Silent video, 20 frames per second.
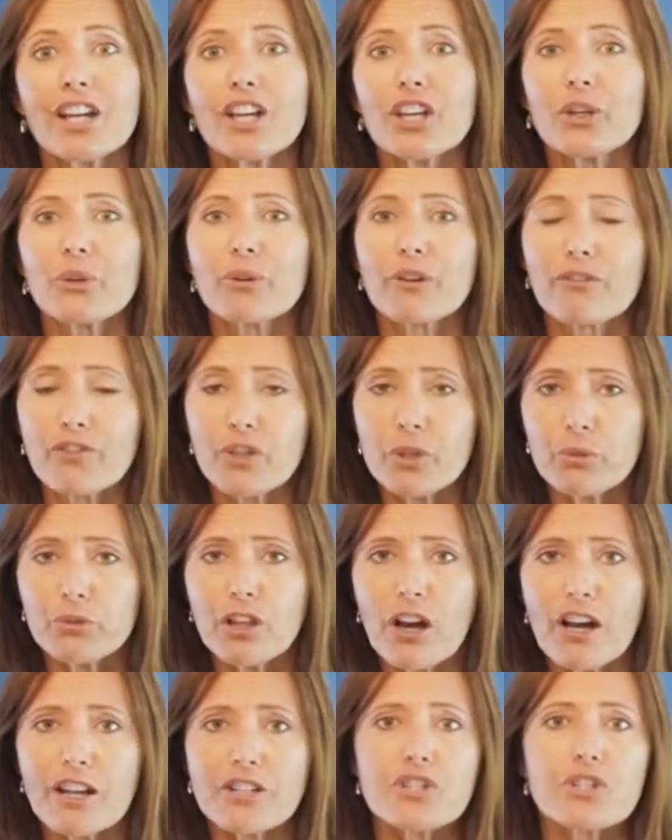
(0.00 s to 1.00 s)
If you
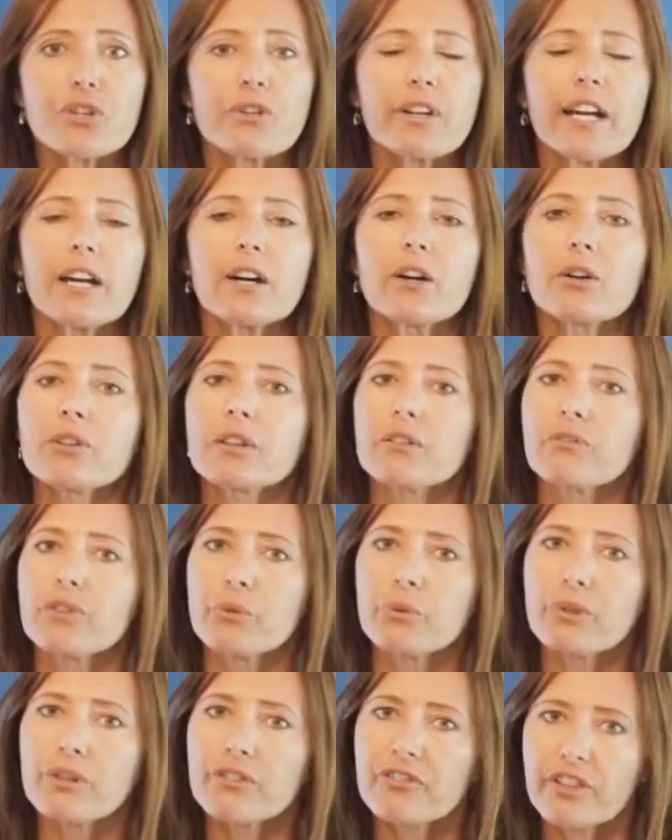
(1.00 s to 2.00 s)
lost your health, if
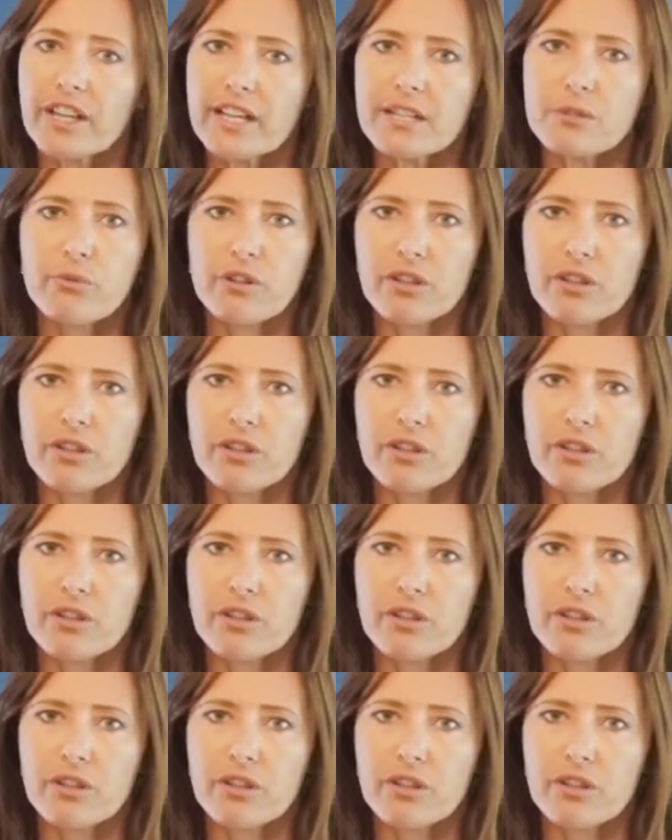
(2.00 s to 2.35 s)
you were faced